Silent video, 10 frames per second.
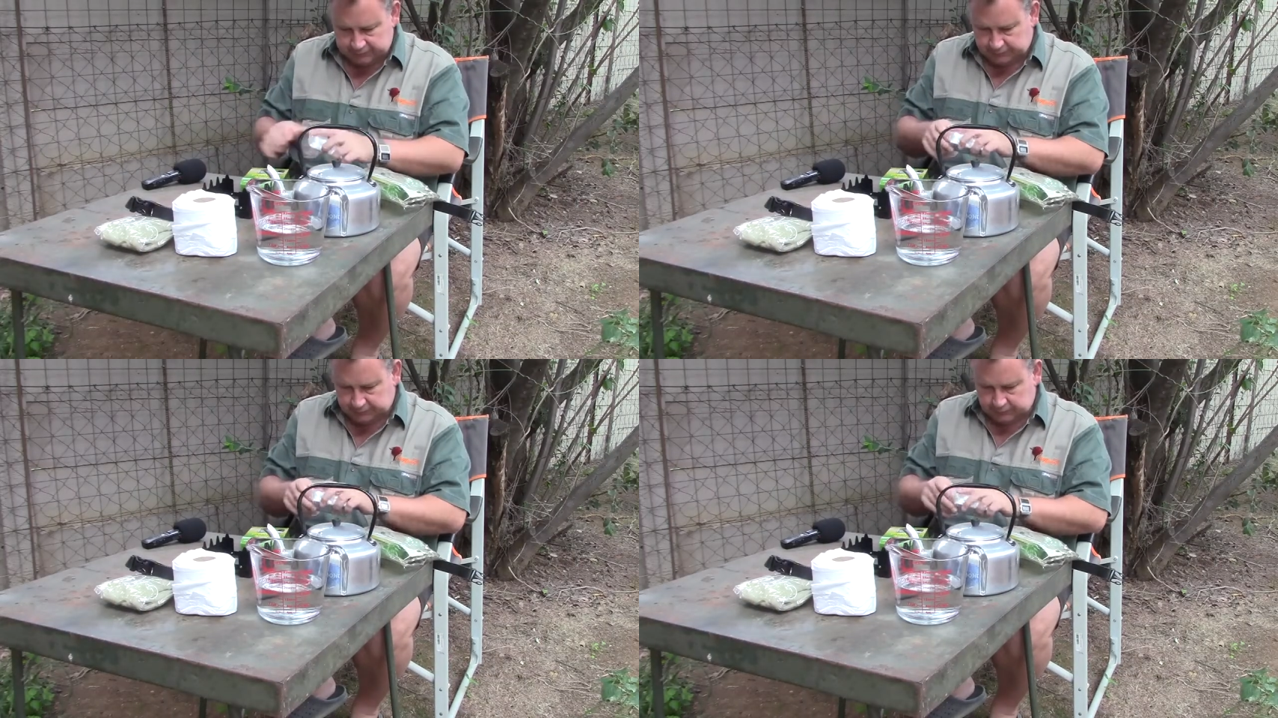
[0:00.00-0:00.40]

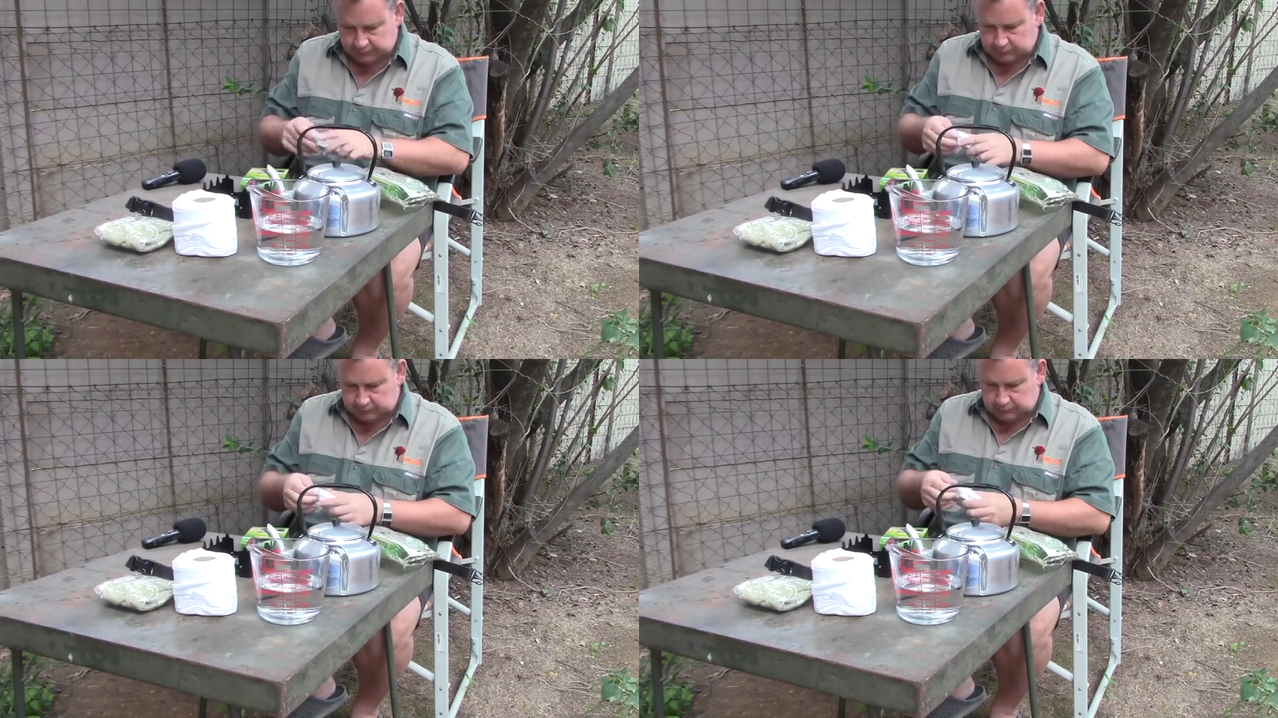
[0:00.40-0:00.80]

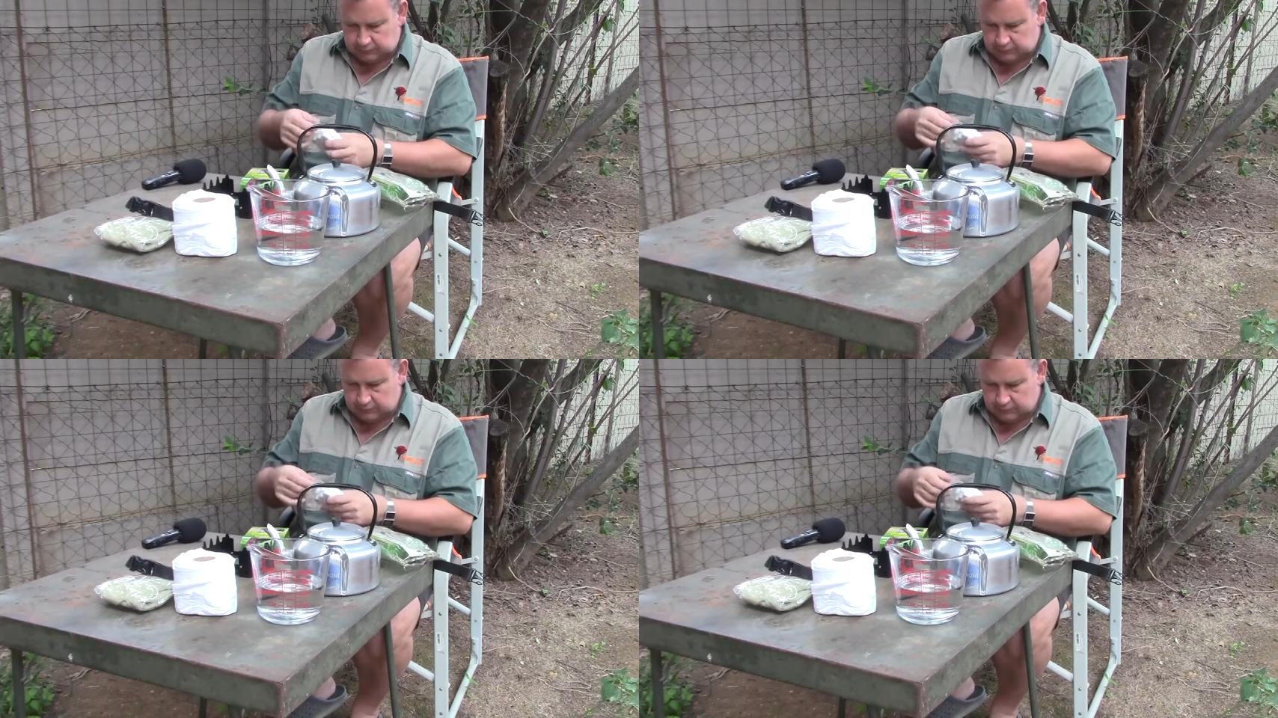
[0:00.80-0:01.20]

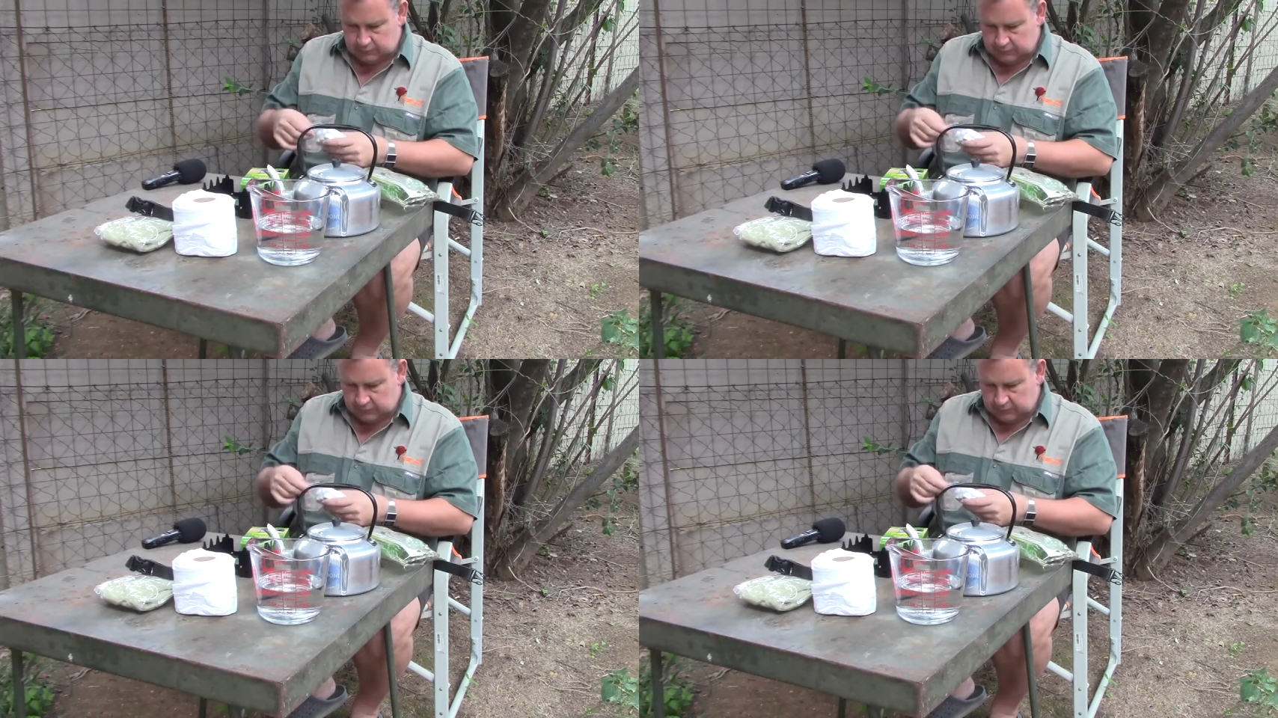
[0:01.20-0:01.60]

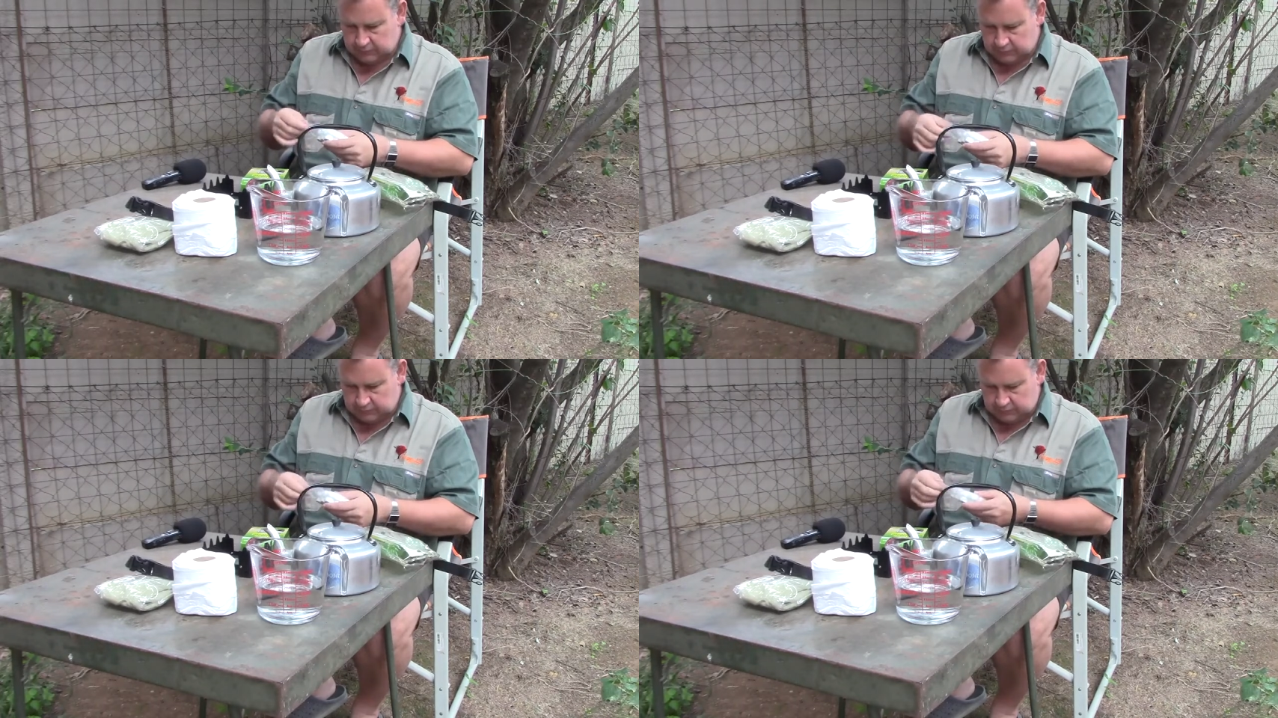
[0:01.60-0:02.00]

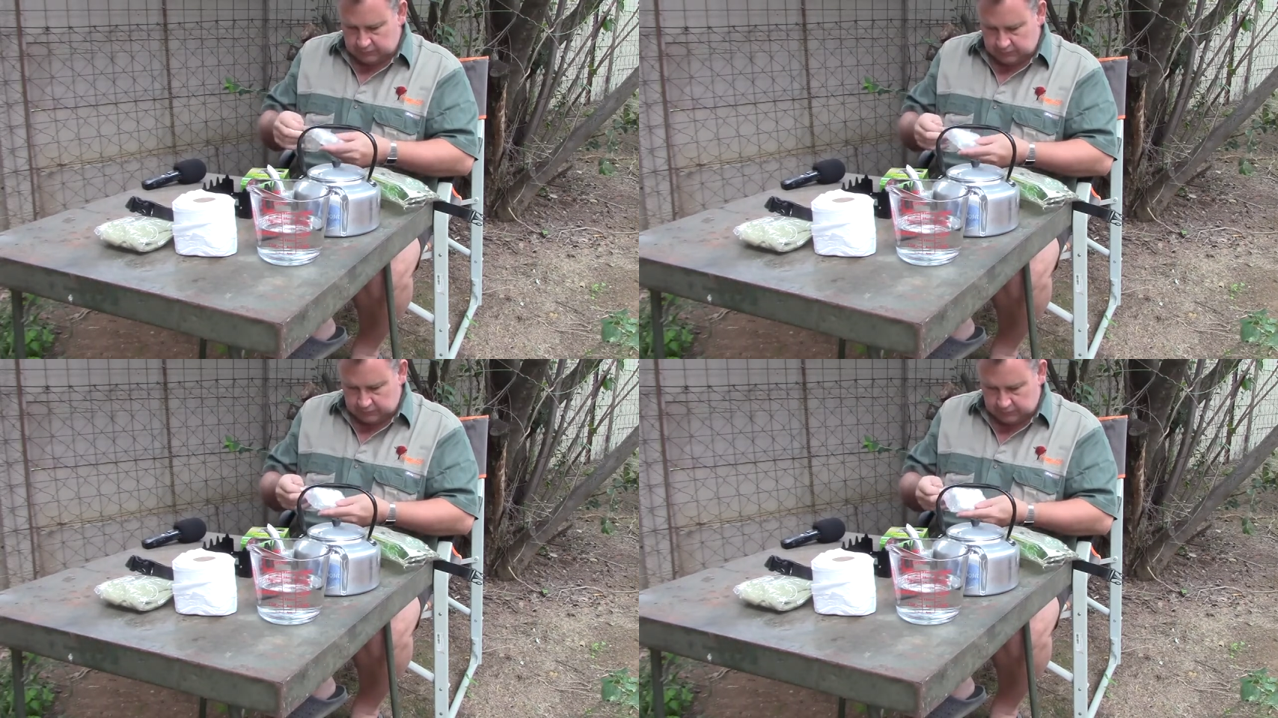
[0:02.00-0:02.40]

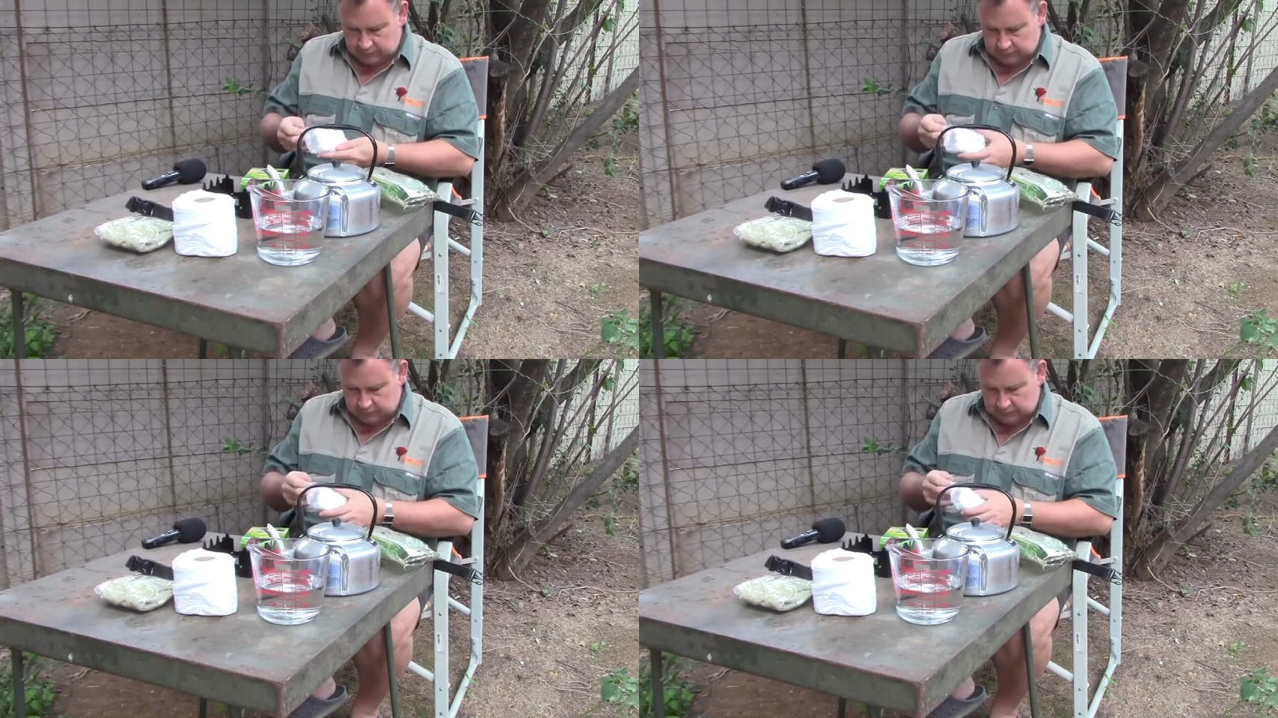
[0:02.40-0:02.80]

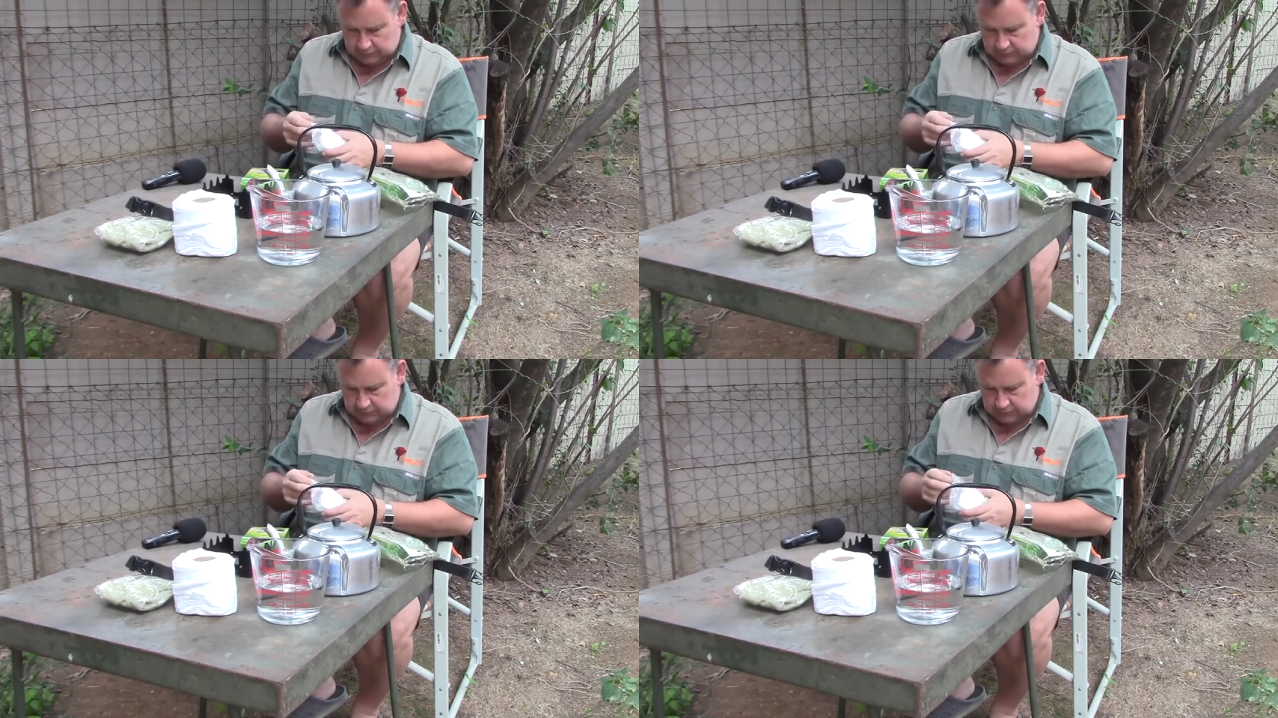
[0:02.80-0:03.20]

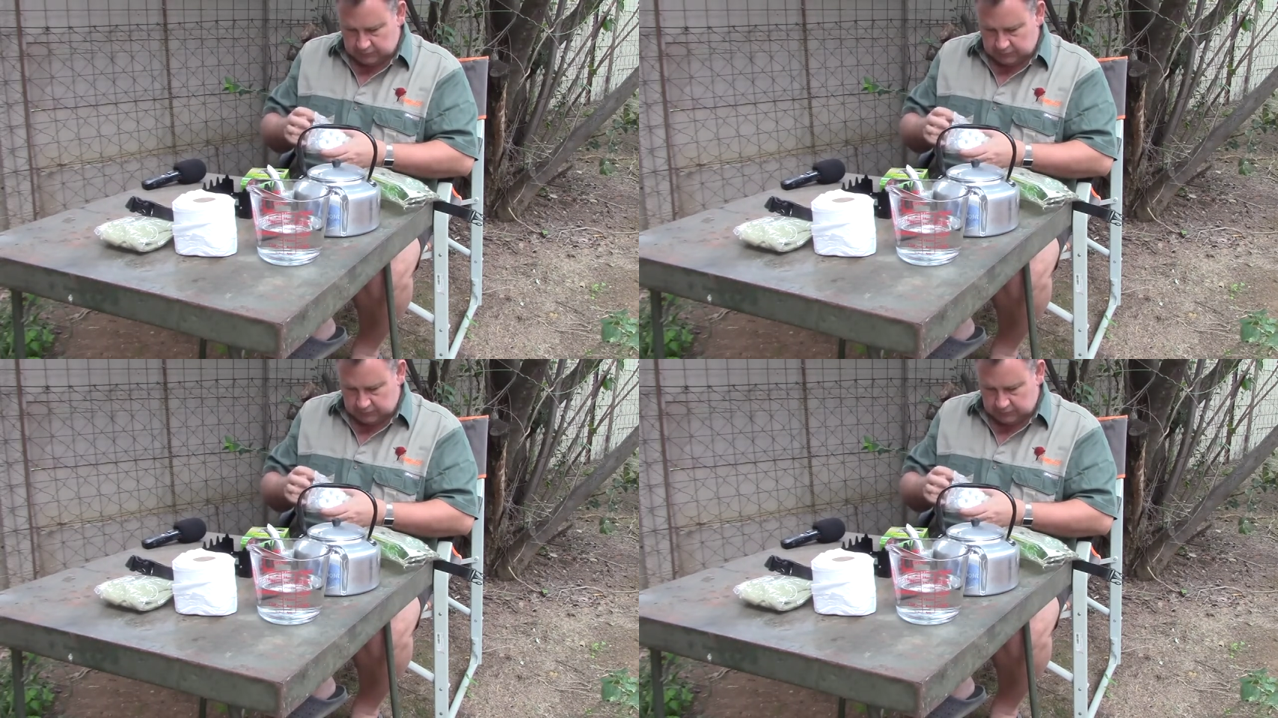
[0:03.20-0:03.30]
No one is speaking in this clip.